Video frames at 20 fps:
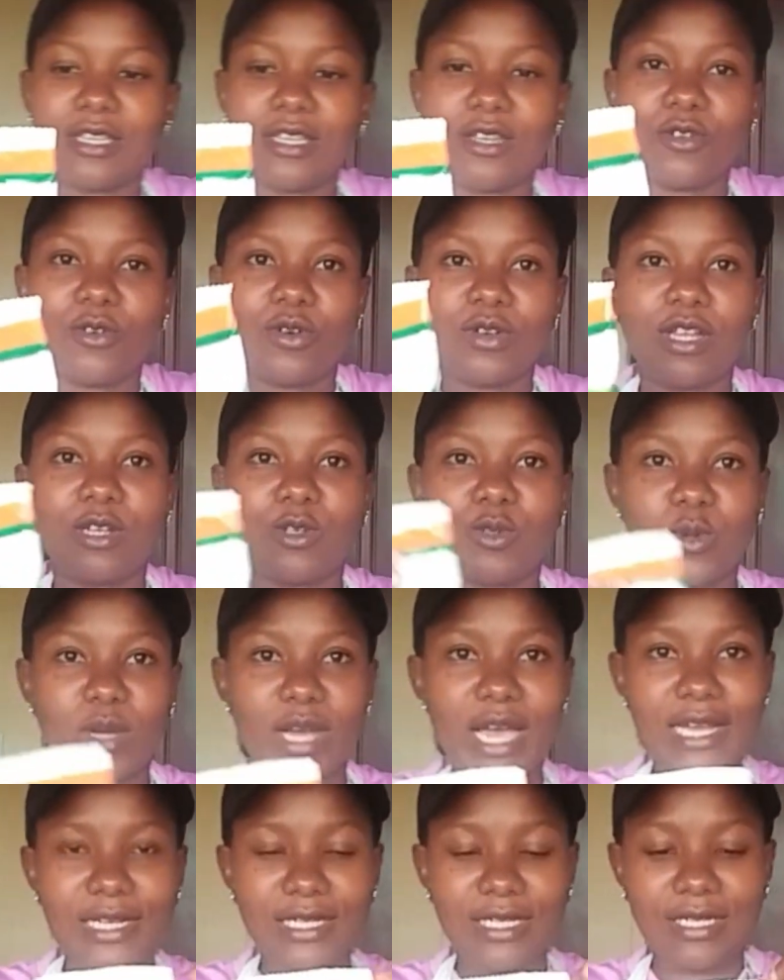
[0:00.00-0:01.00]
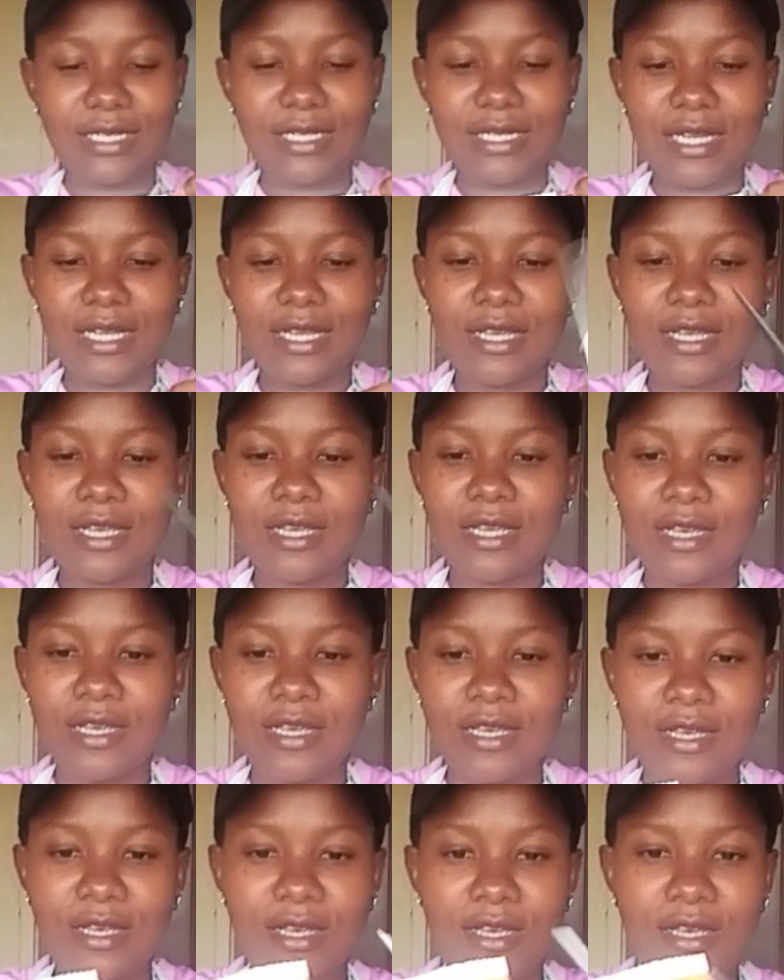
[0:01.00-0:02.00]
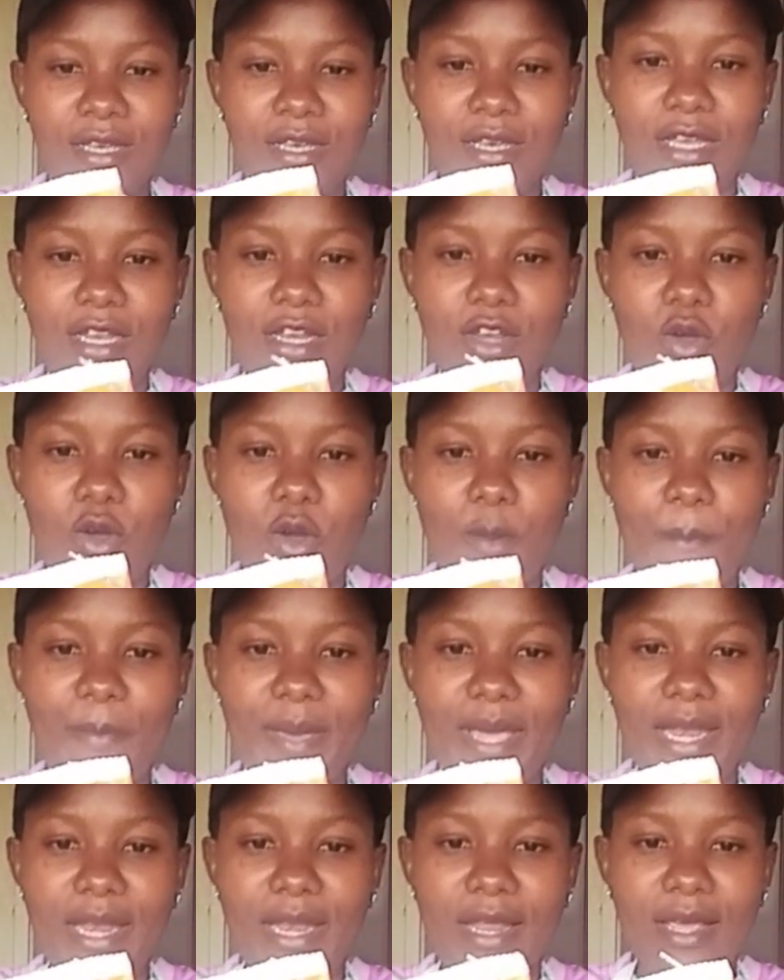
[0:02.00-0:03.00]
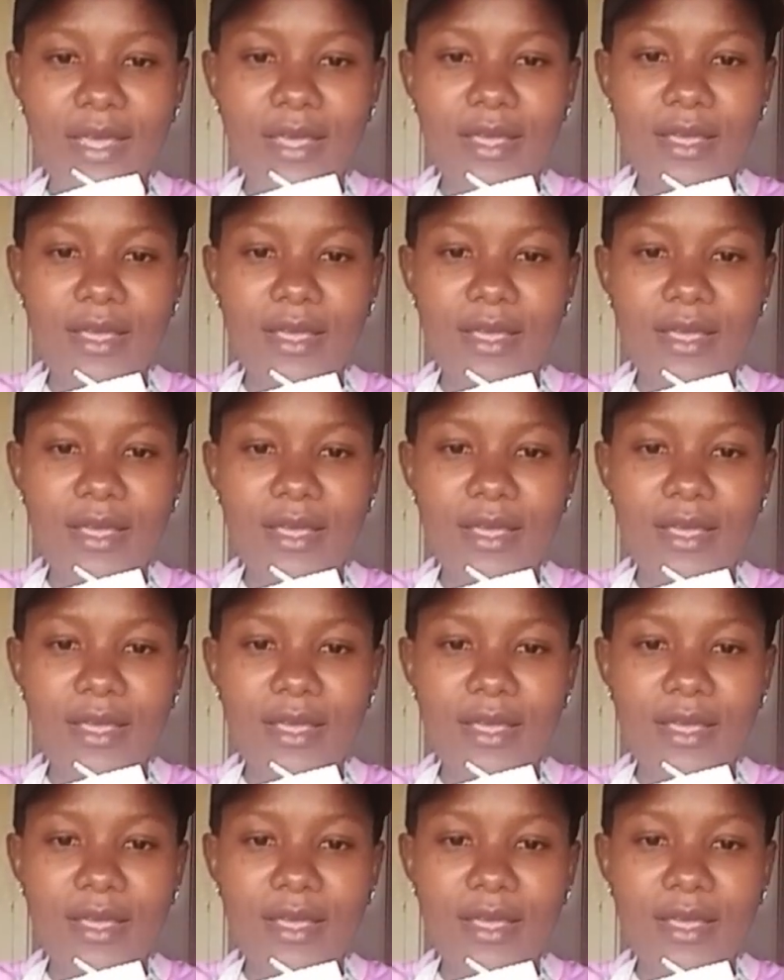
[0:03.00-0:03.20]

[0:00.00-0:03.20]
in order to cut it and open.